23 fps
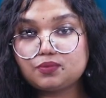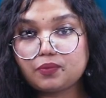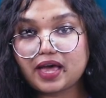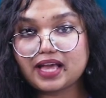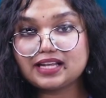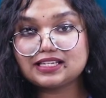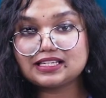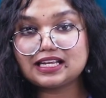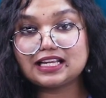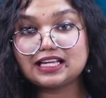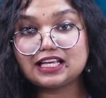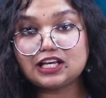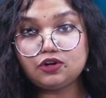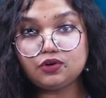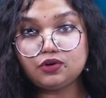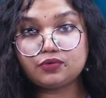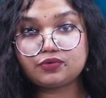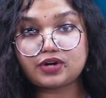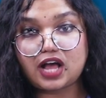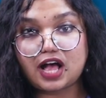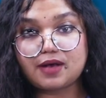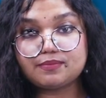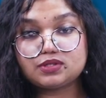weight in
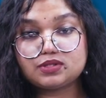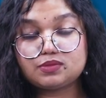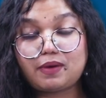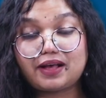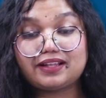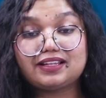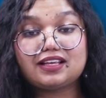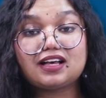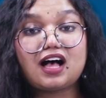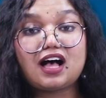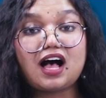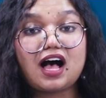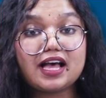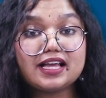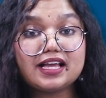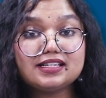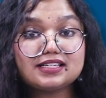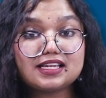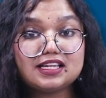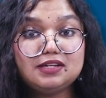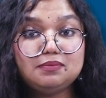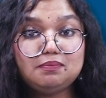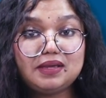kilograms by their
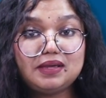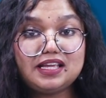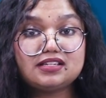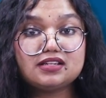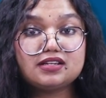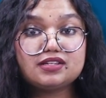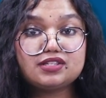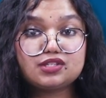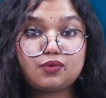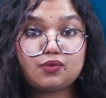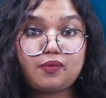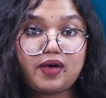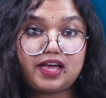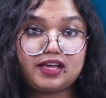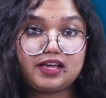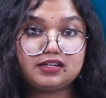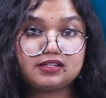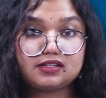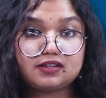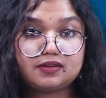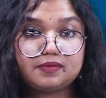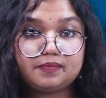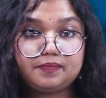height in meters
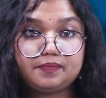squared.